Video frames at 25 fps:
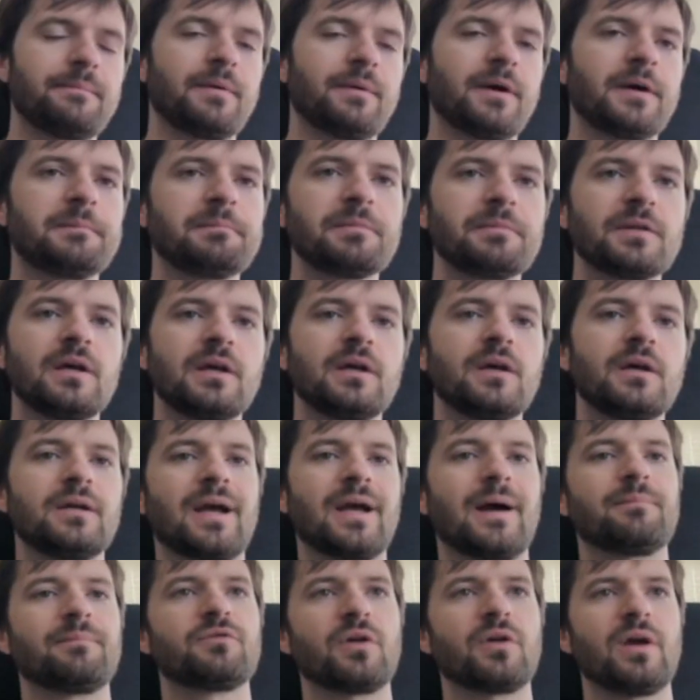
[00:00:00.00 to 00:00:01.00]
But
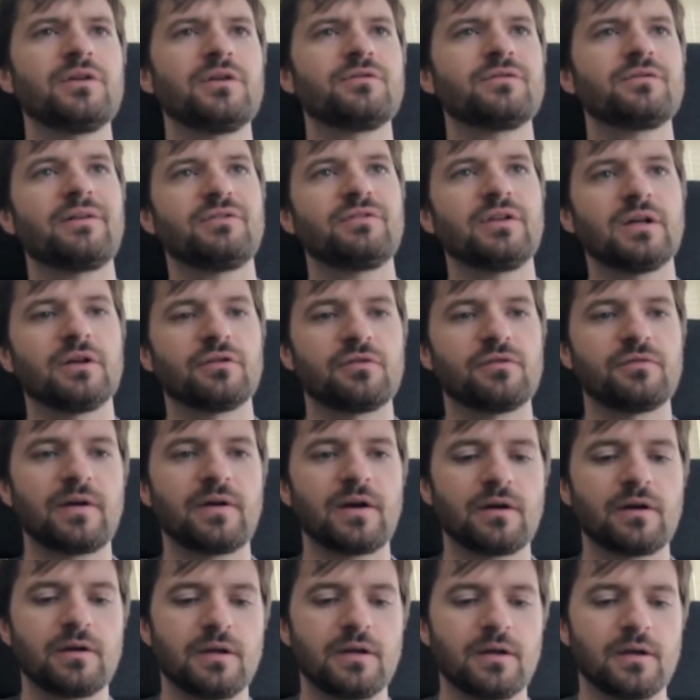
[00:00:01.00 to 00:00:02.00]
yeah, so hate drafting is a
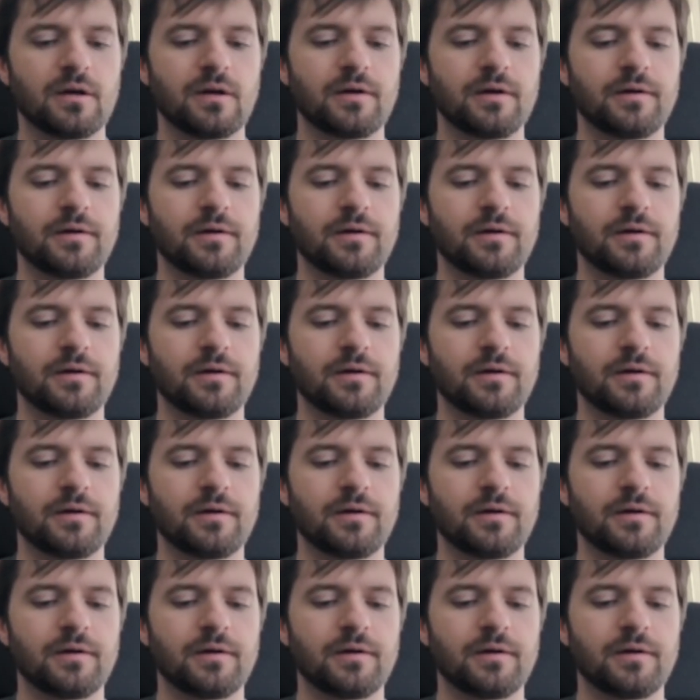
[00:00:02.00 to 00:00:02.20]
very,